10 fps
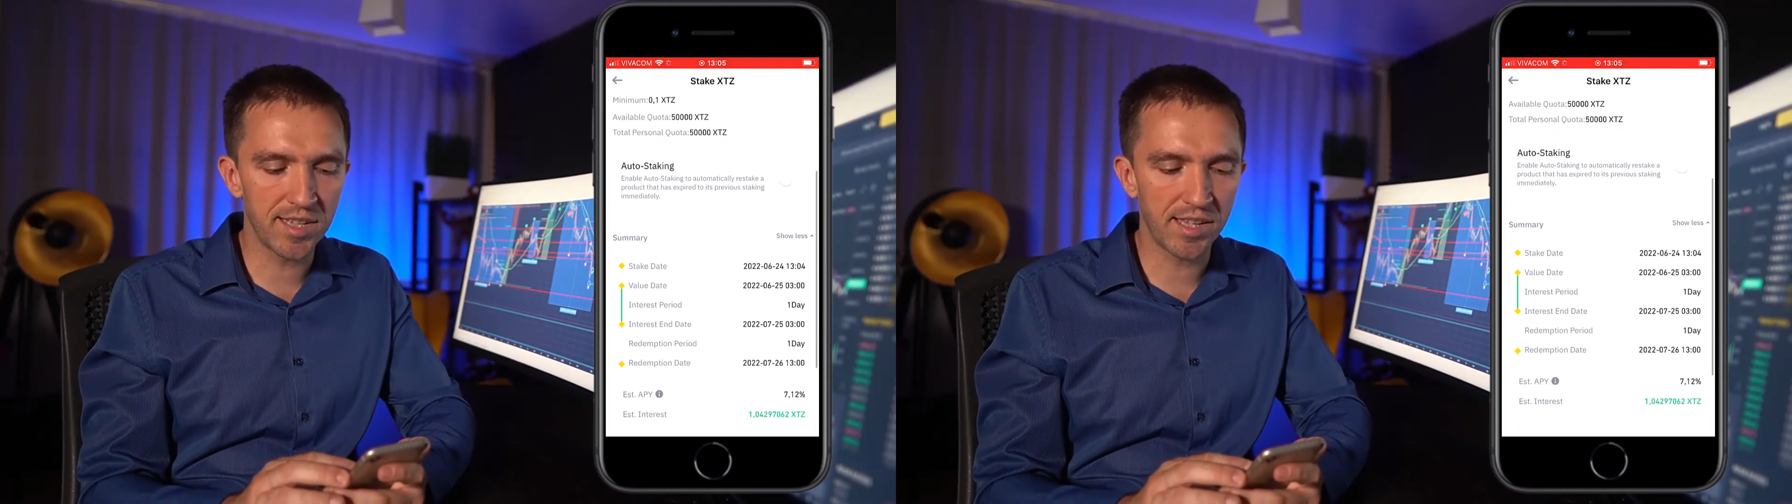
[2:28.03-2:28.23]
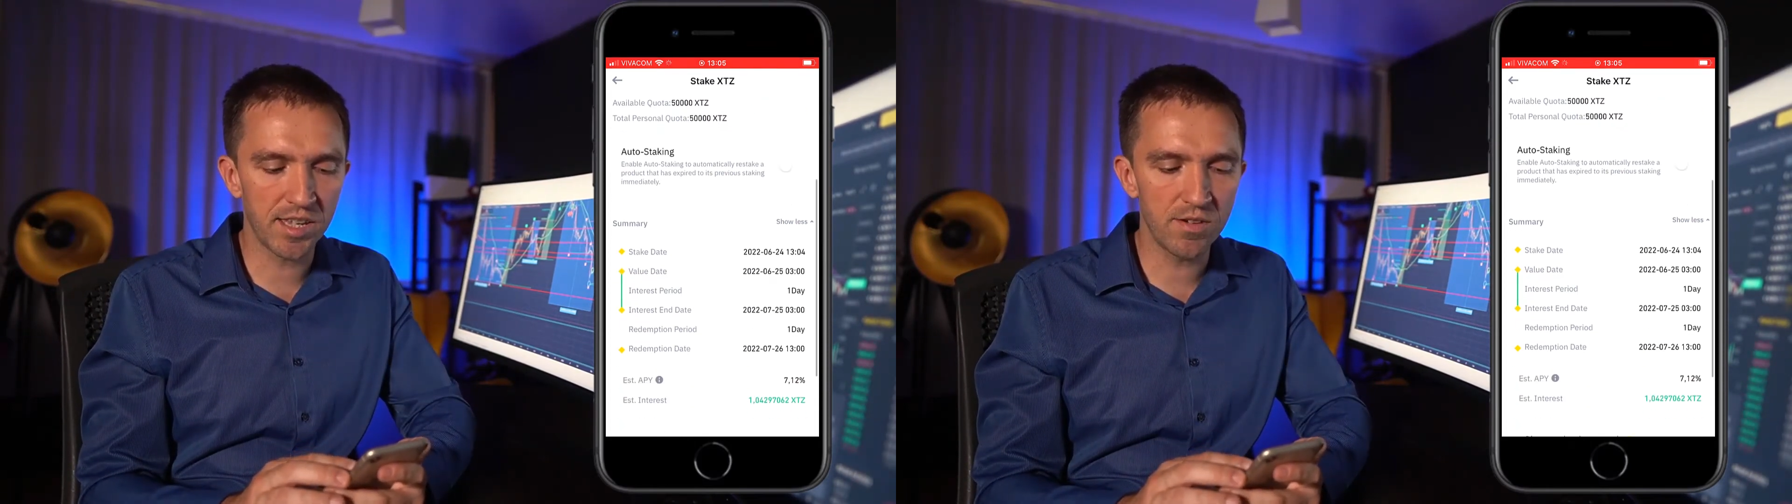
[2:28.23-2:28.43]

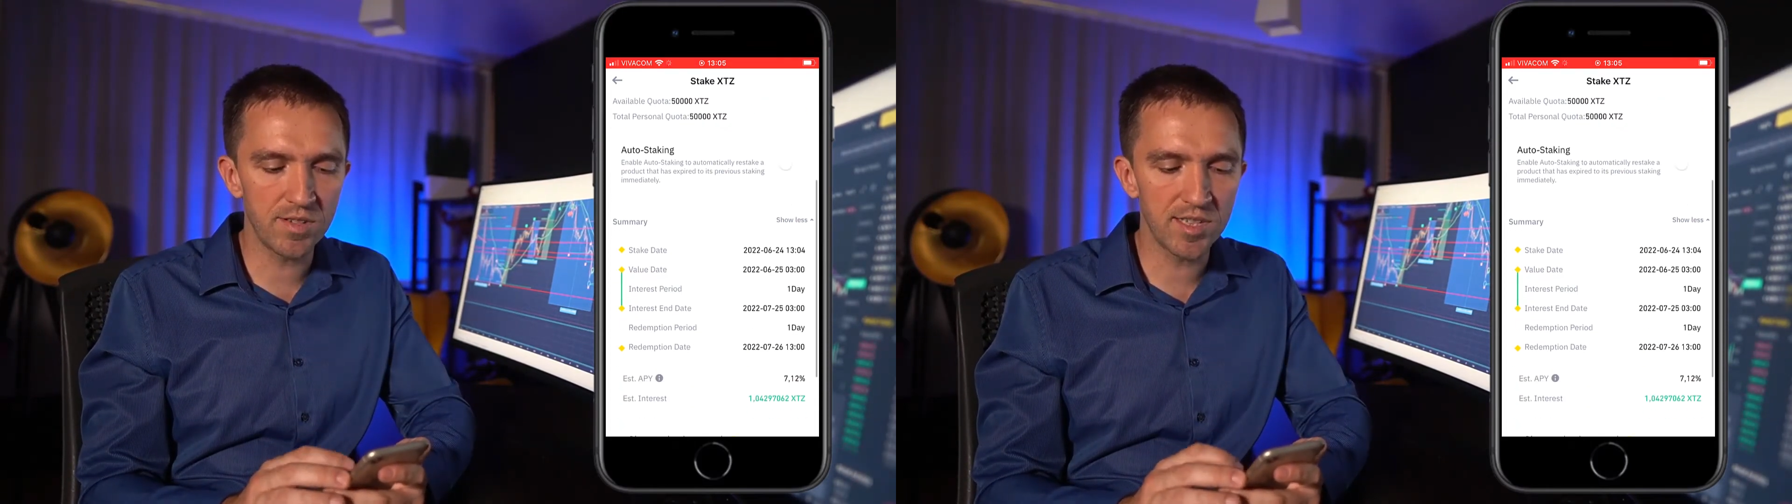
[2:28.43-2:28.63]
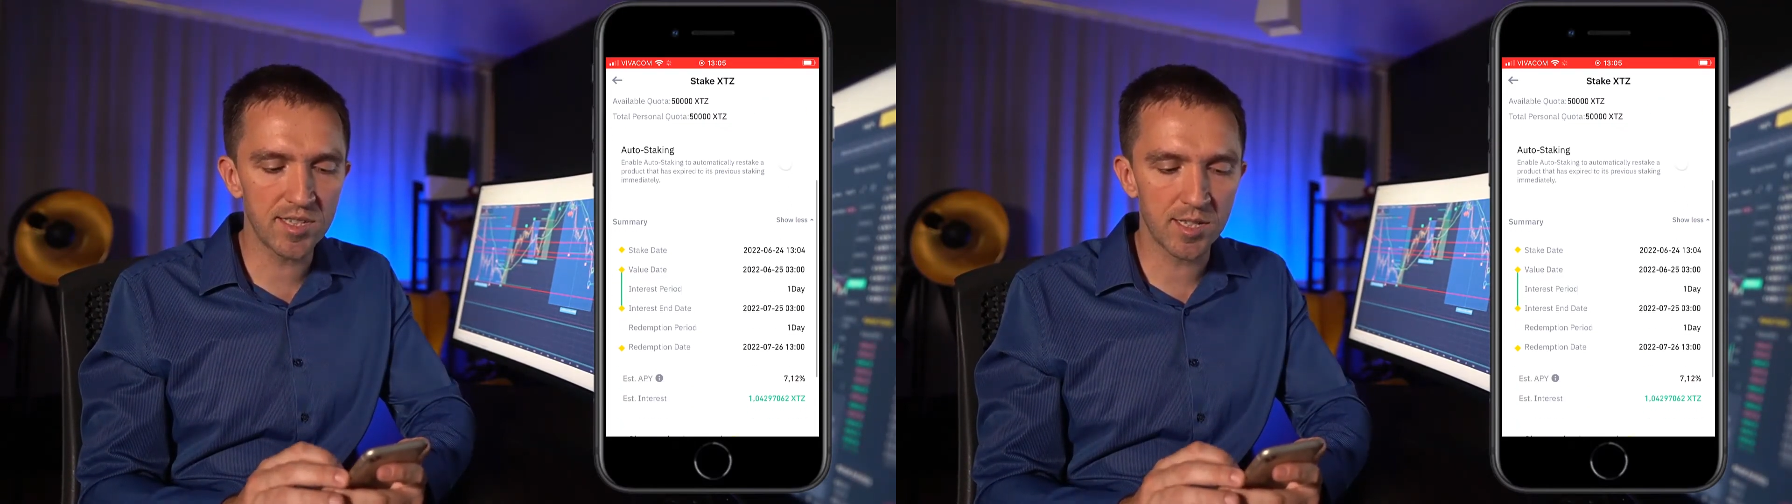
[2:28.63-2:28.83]
And here
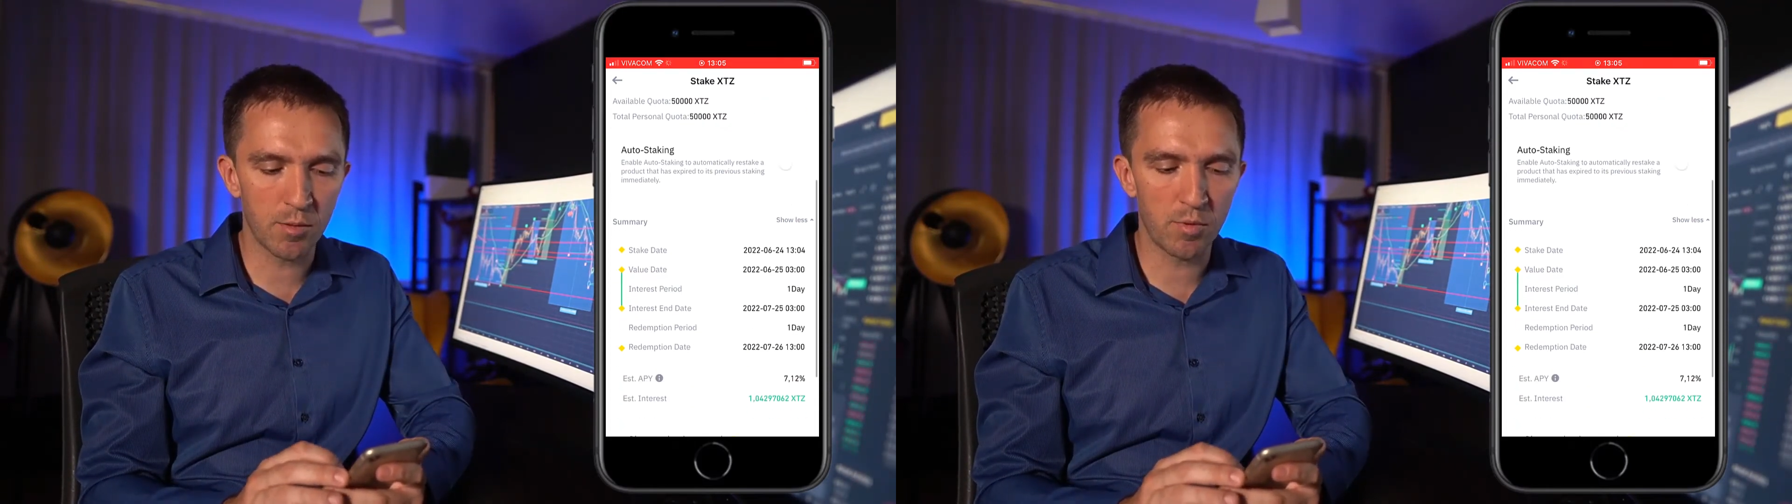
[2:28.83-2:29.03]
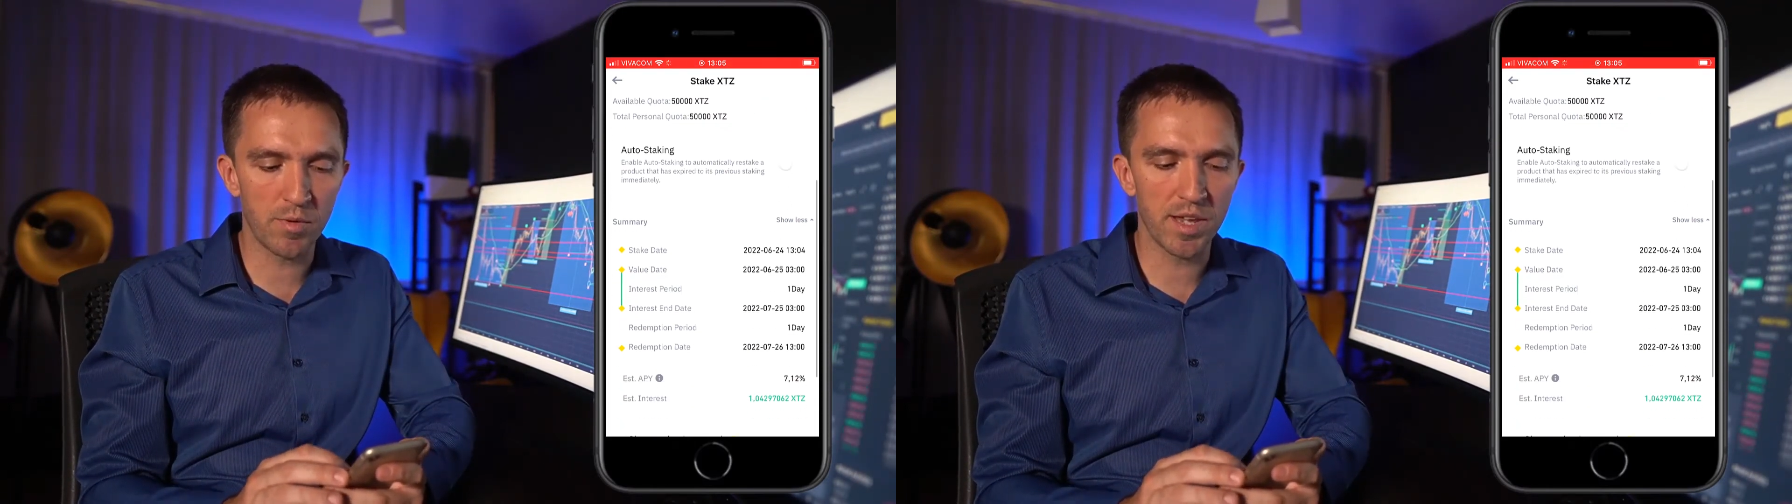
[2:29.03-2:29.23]
is the
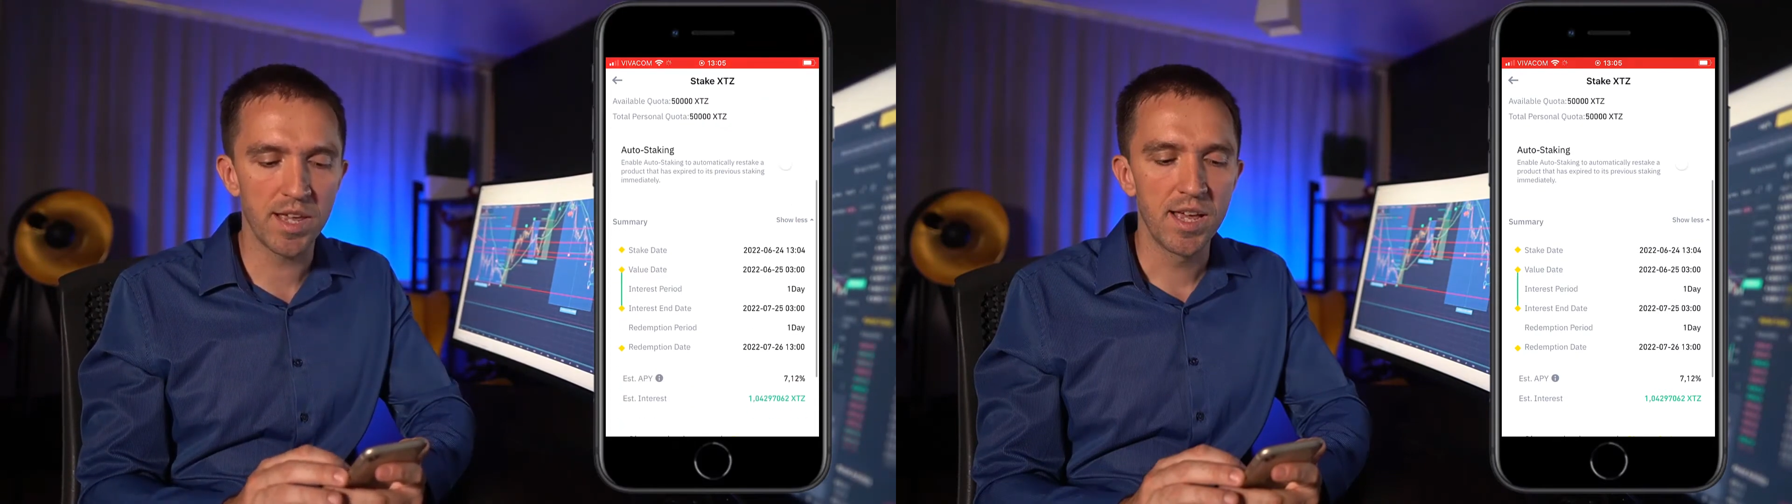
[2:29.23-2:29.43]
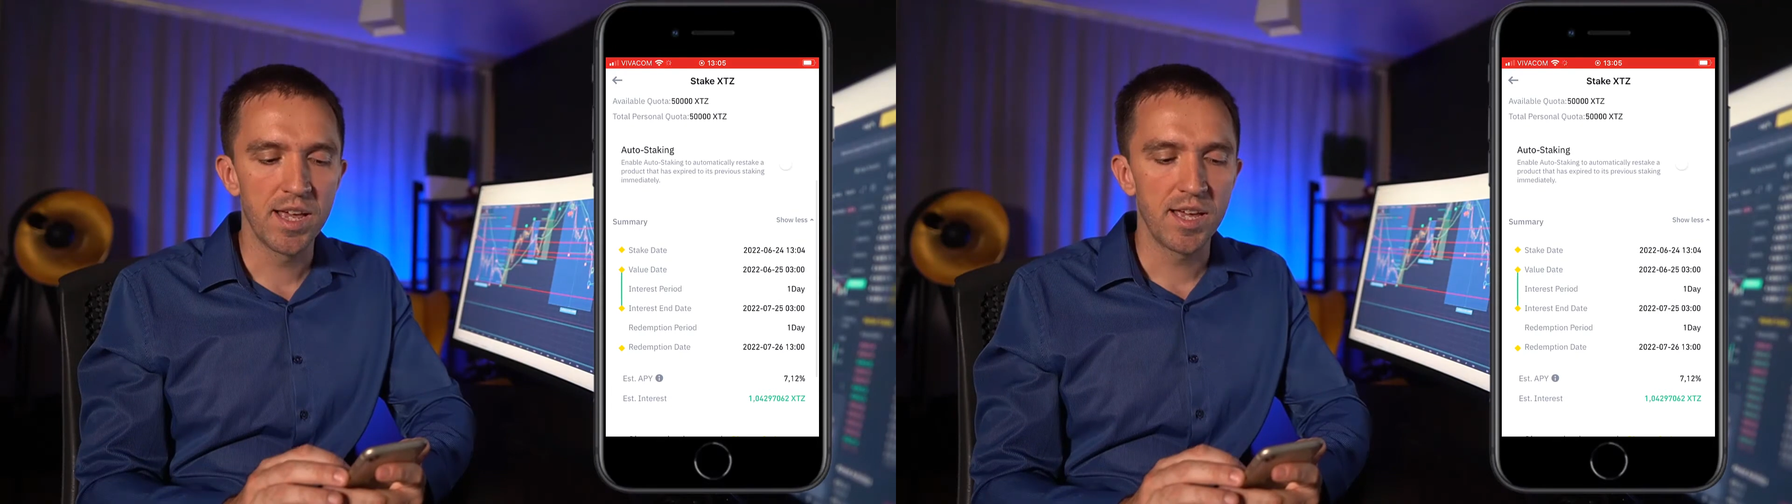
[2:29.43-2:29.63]
summary.